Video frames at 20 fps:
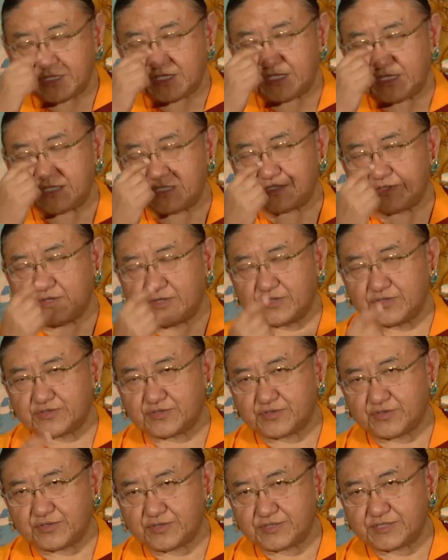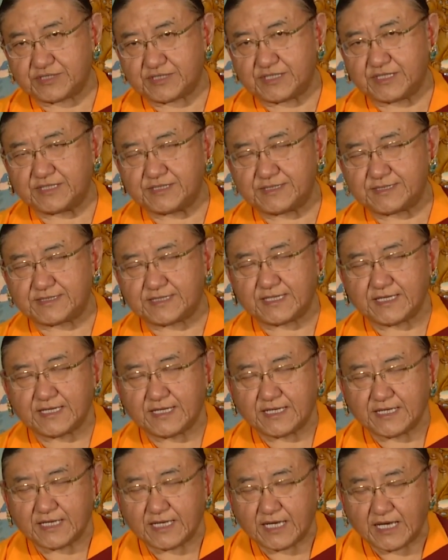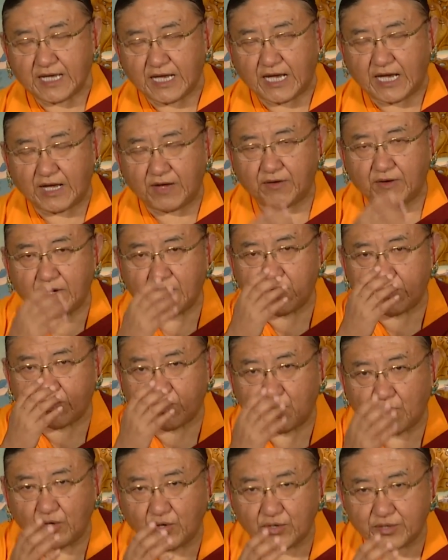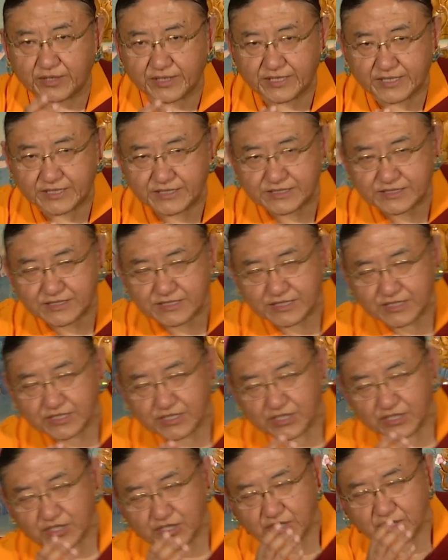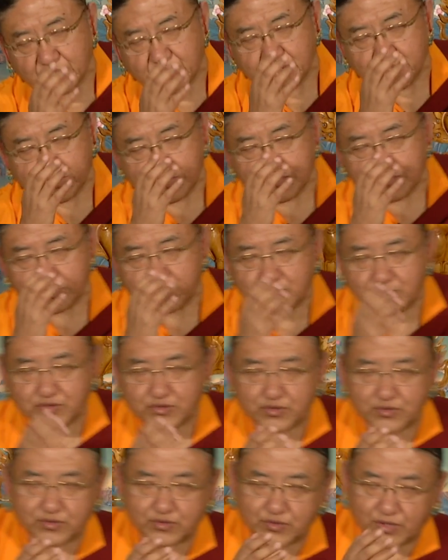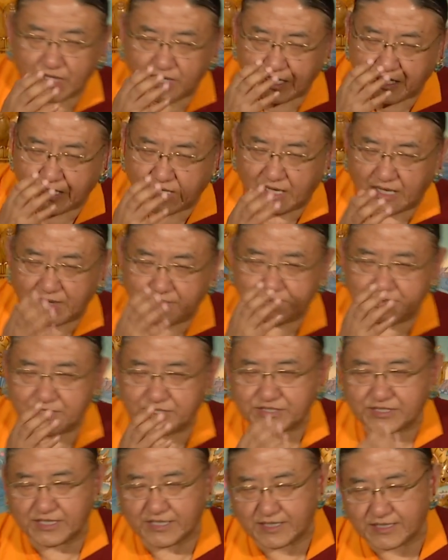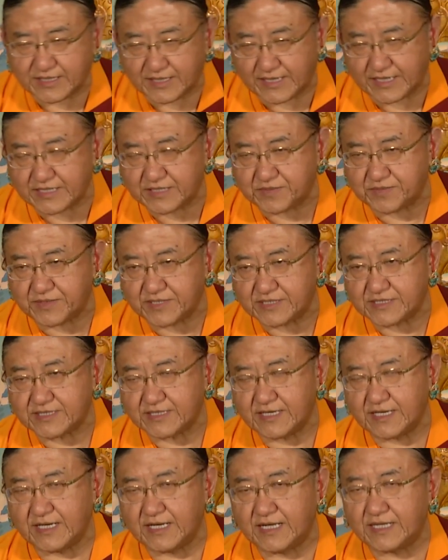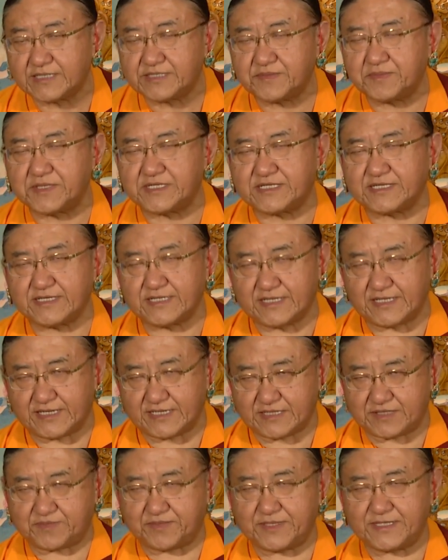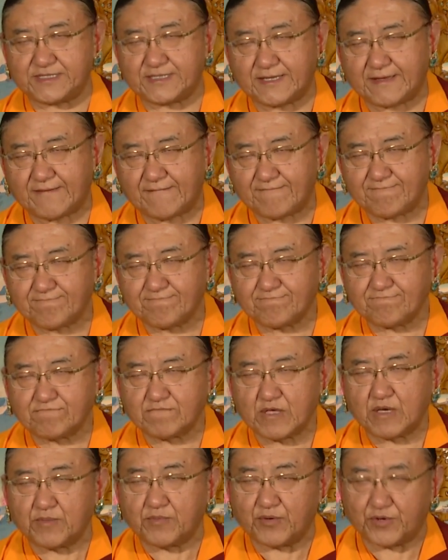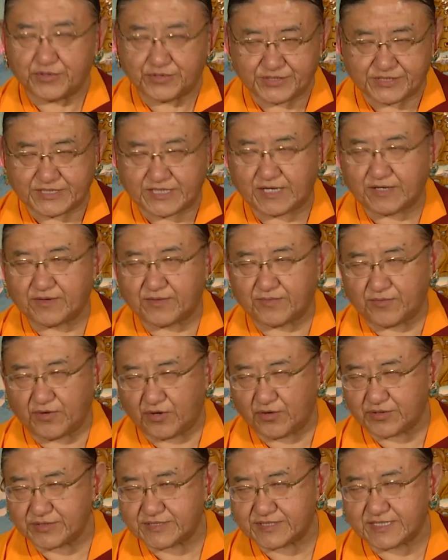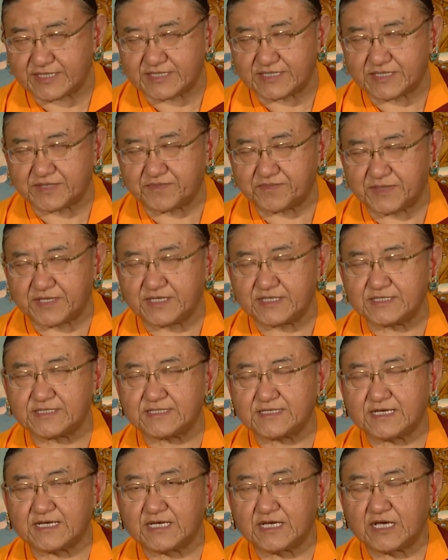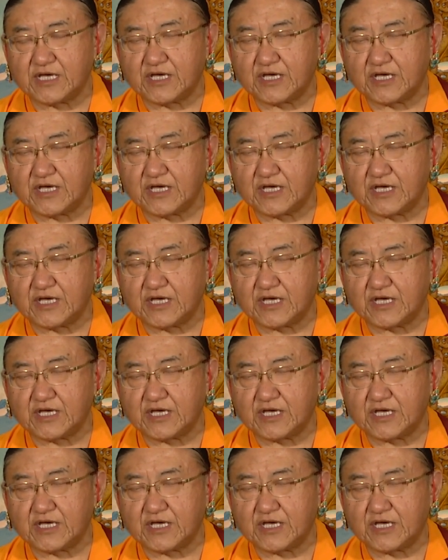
is also, since our goal is to accomplish the enlightenment, the ultimate enlightenment, for the sake of all sentient beings,